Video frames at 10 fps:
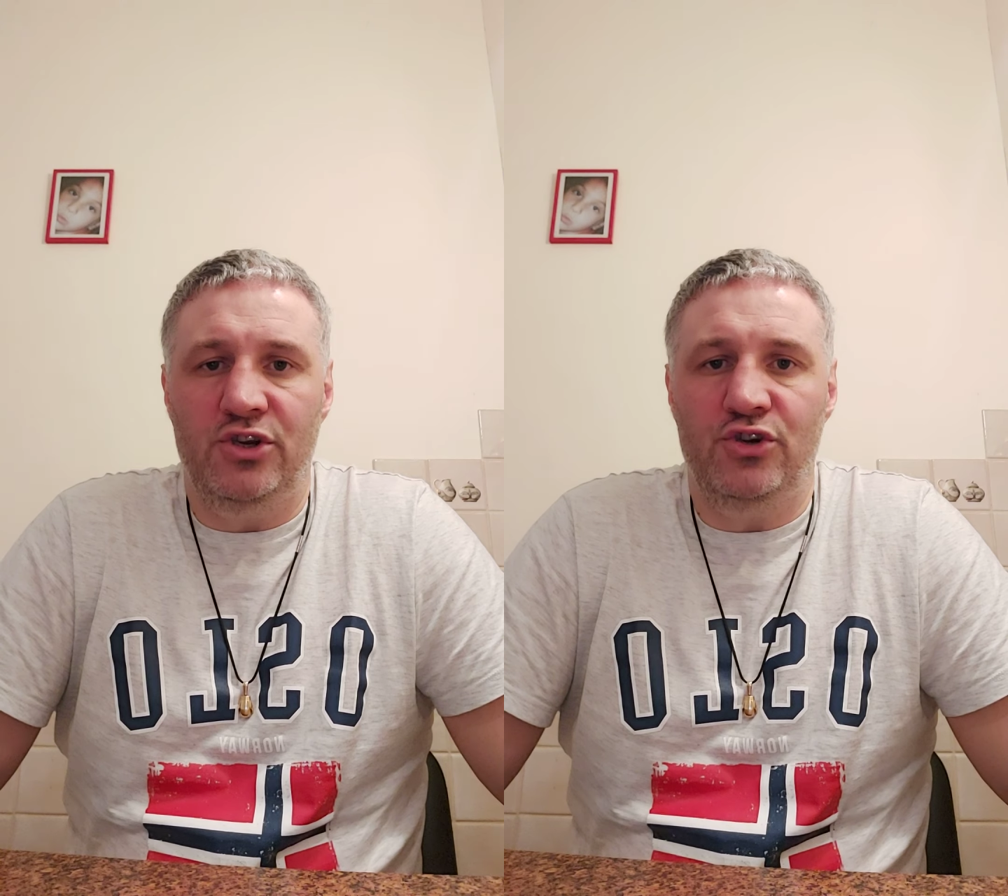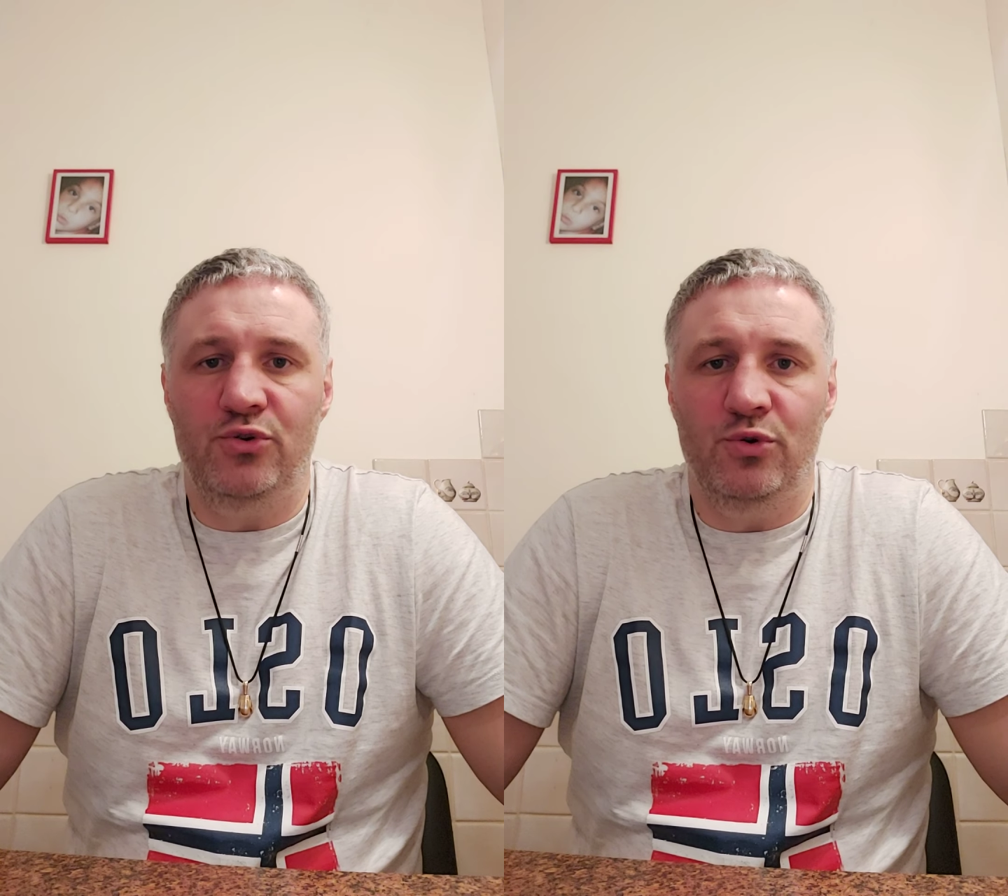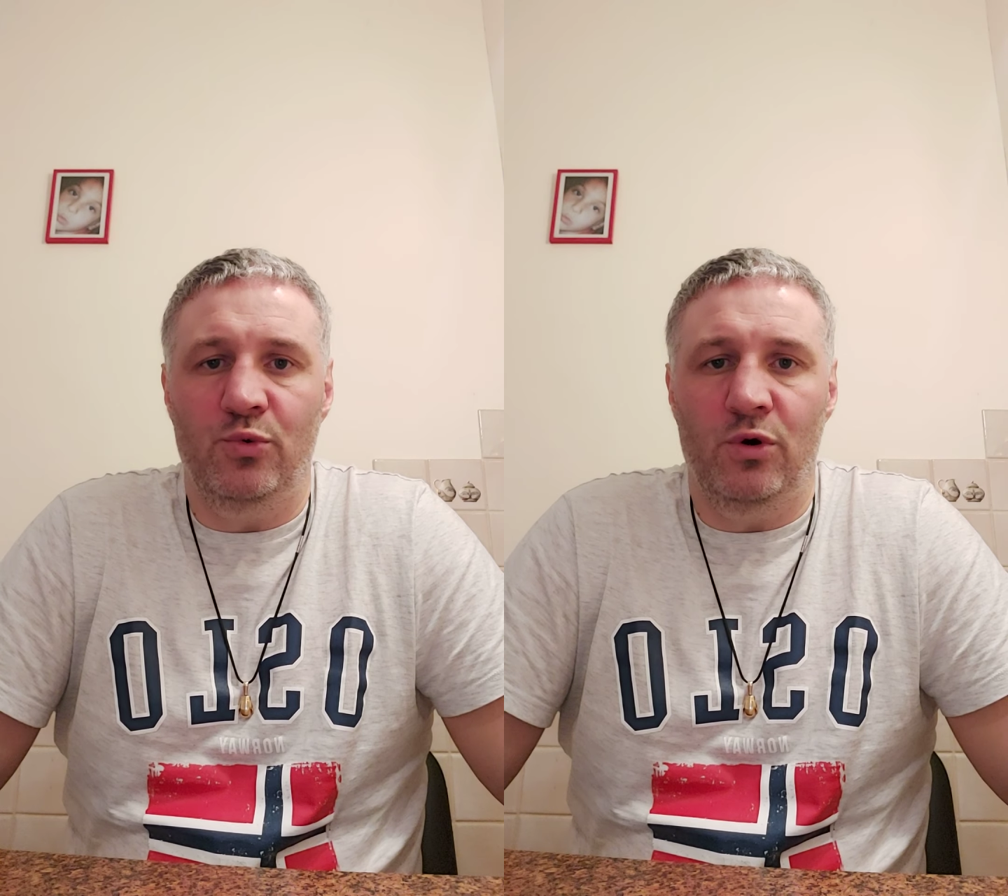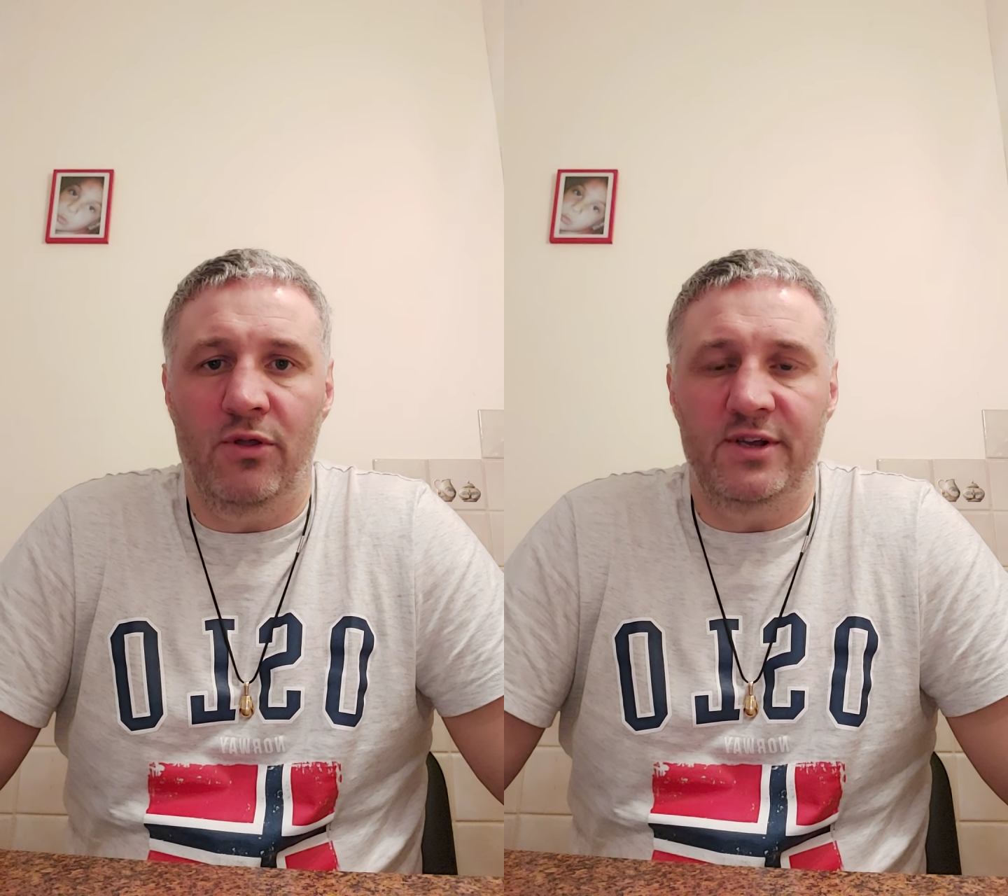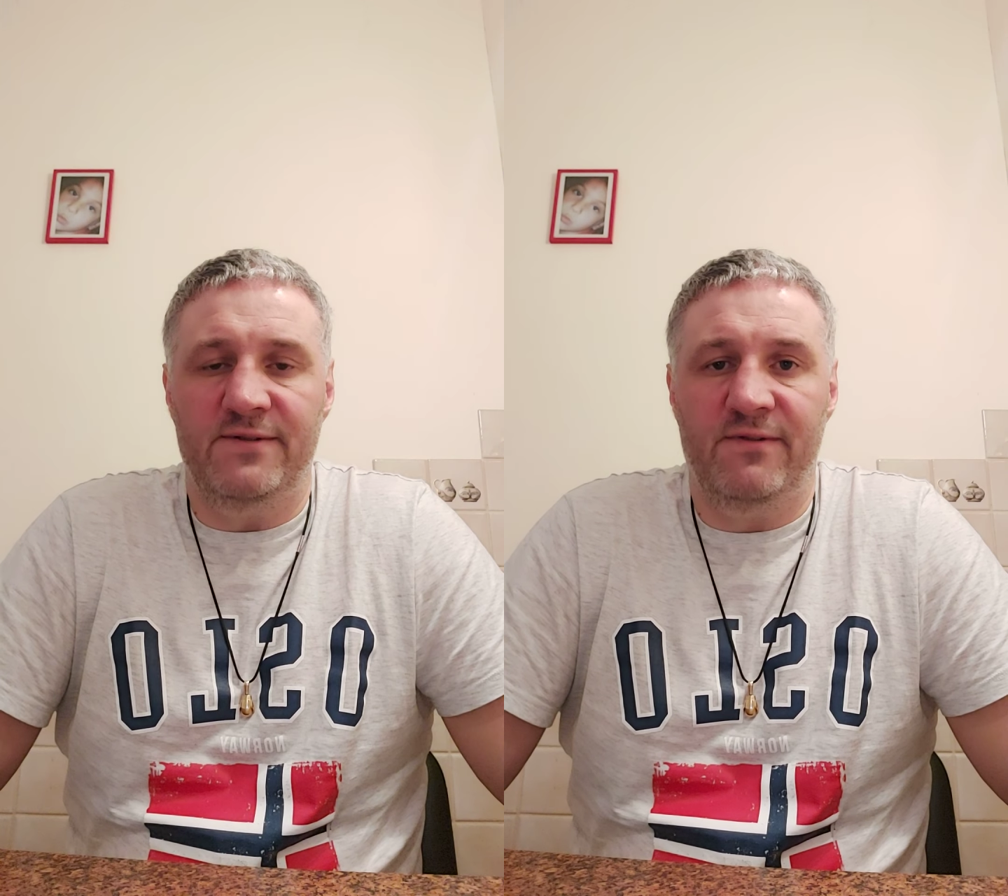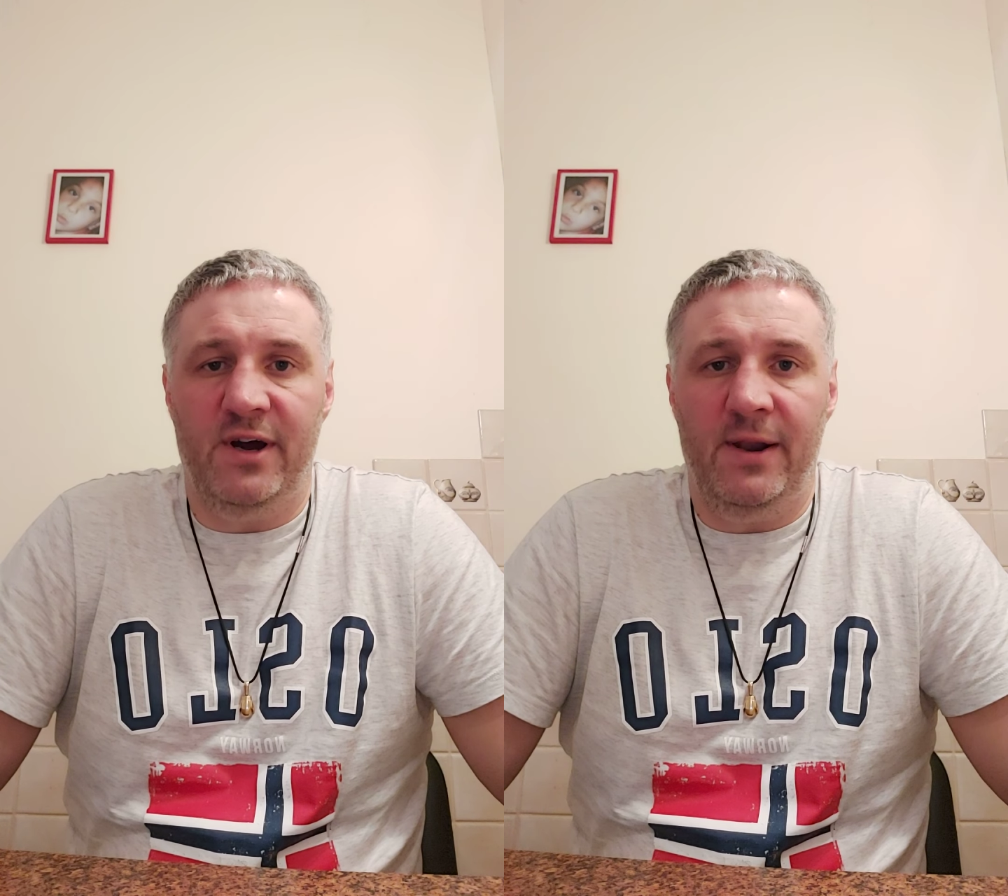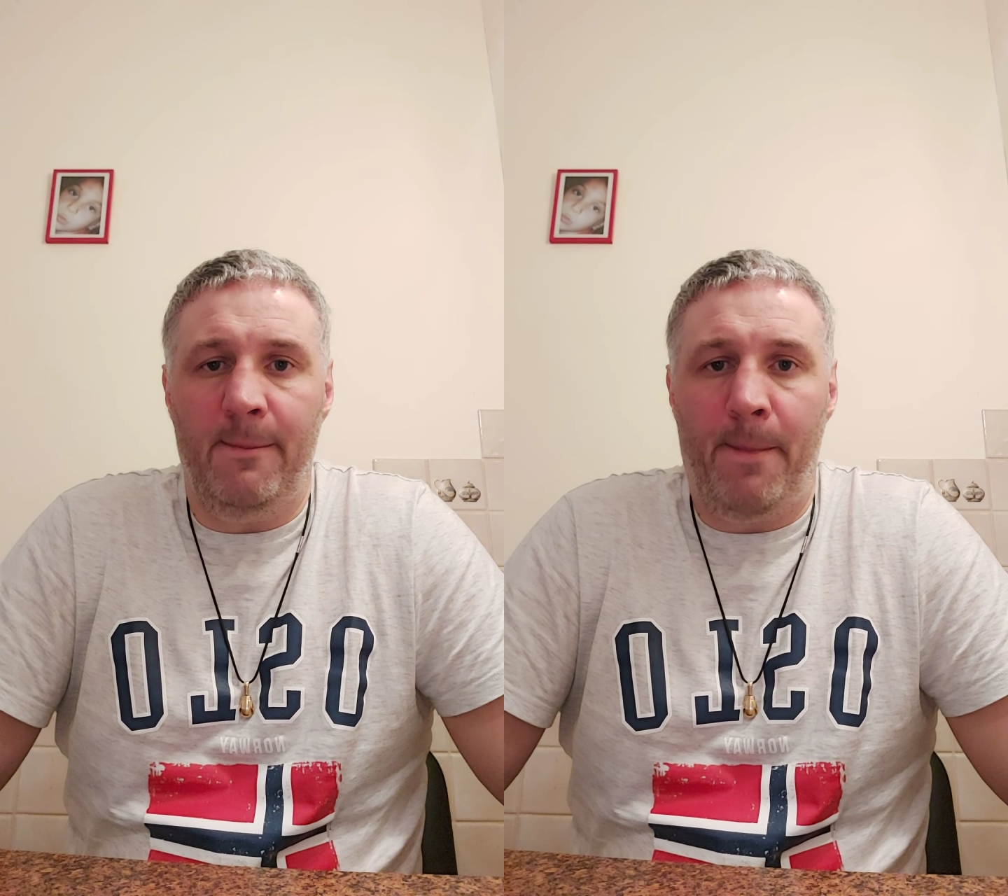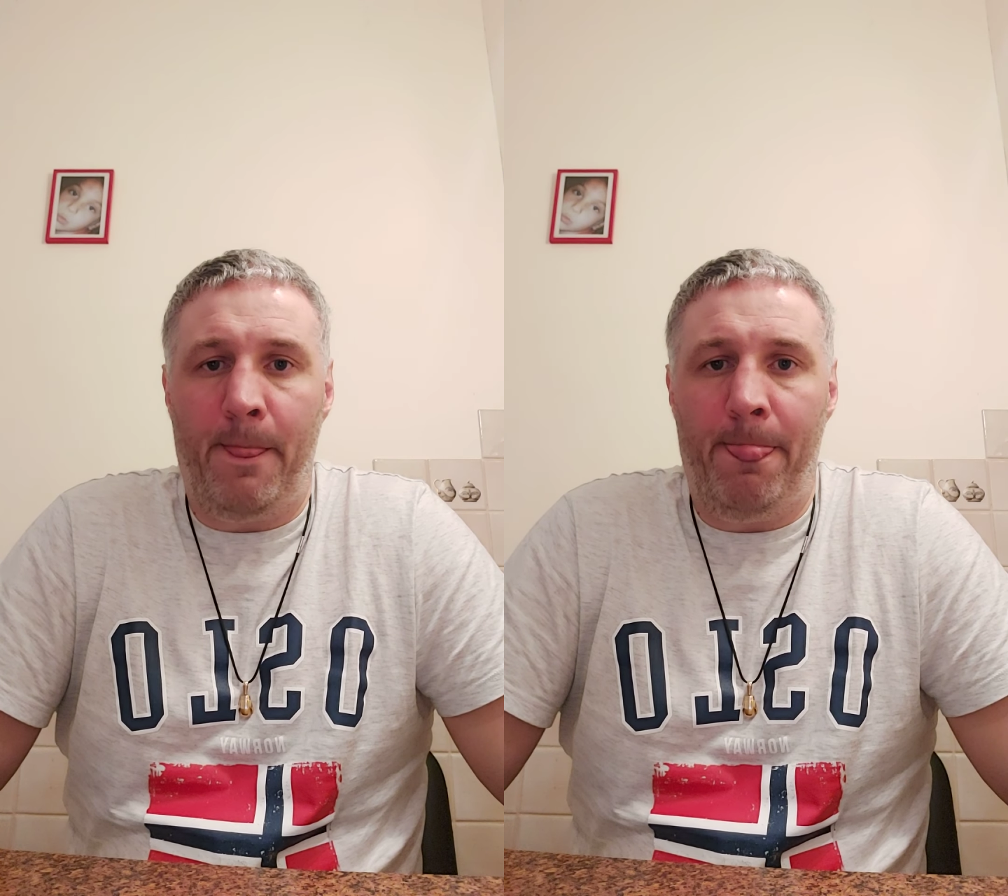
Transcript: should won this fight,